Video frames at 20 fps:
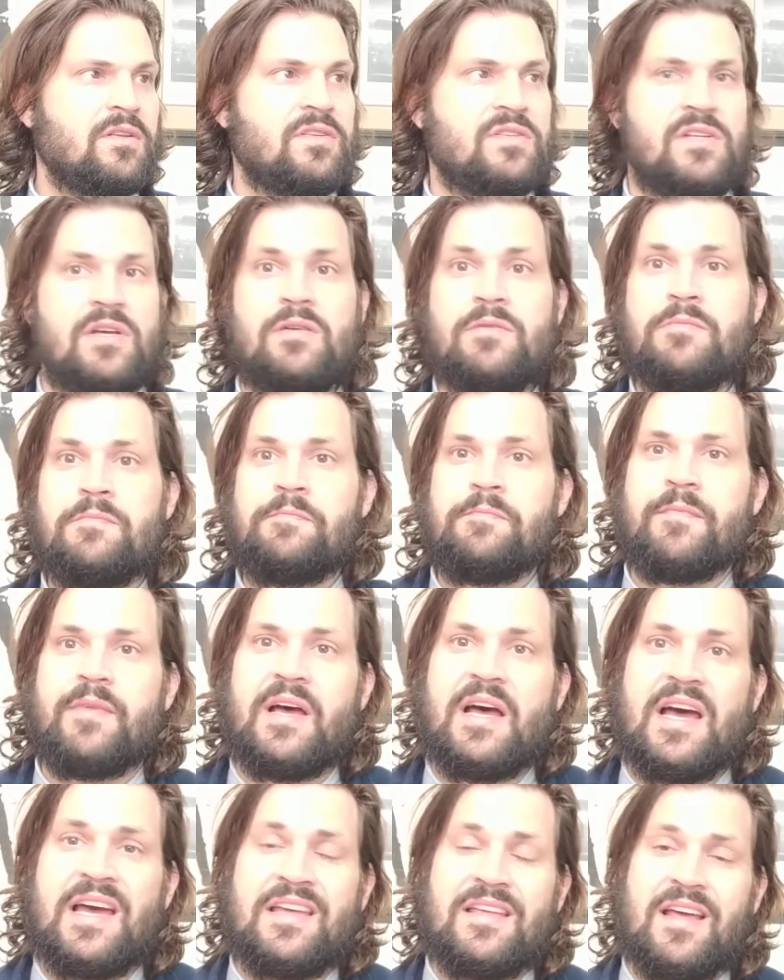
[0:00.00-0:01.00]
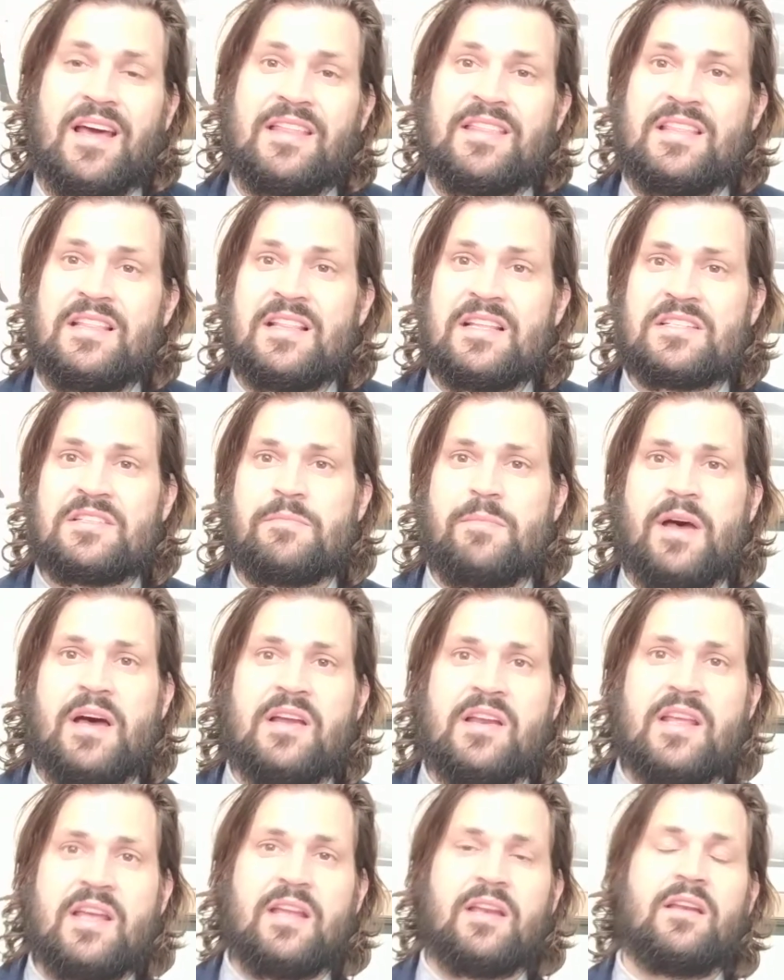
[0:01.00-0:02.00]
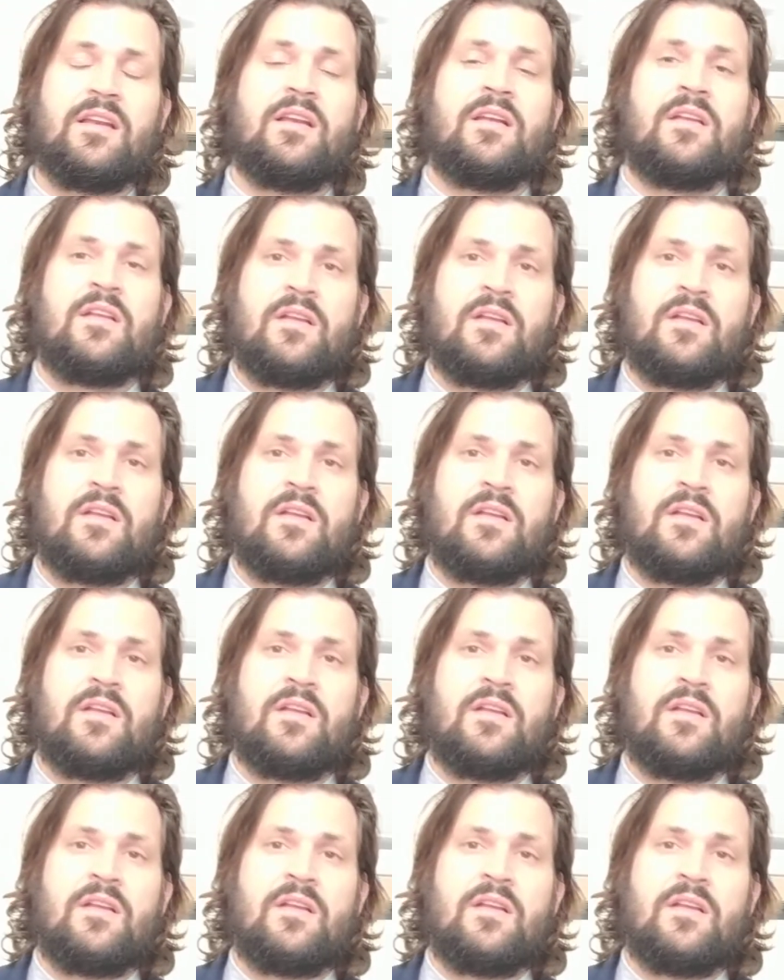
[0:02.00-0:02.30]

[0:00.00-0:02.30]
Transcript: So I think that's about it.